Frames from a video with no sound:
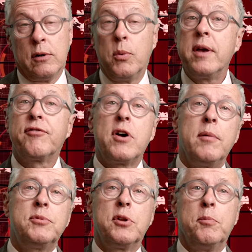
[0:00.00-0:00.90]
We have
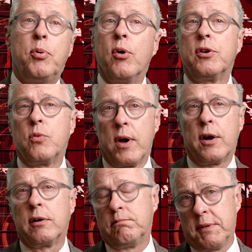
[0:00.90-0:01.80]
come to the point
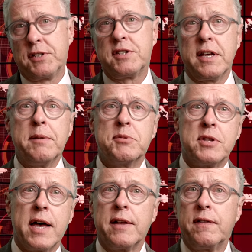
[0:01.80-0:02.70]
where it seems
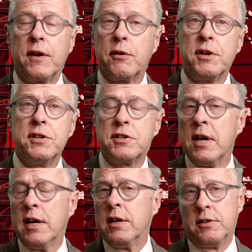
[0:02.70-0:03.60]
that there is
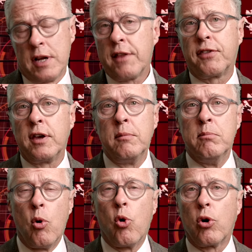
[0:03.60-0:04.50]
nothing
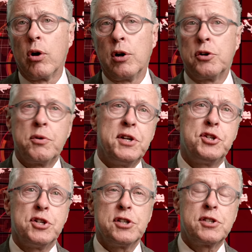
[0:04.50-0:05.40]
more
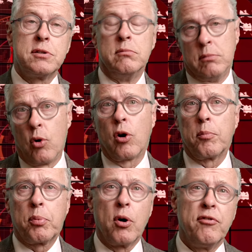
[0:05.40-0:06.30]
egregious, more
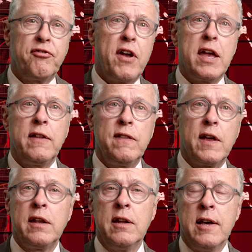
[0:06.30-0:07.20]
profane,
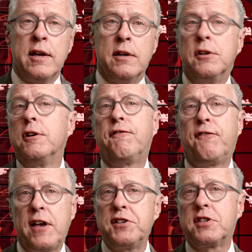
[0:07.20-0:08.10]
than
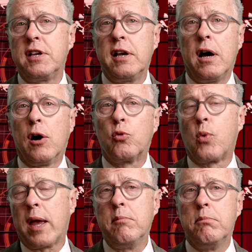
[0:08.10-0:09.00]
defacing a
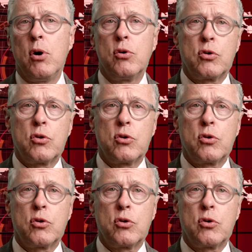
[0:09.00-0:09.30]
rainbow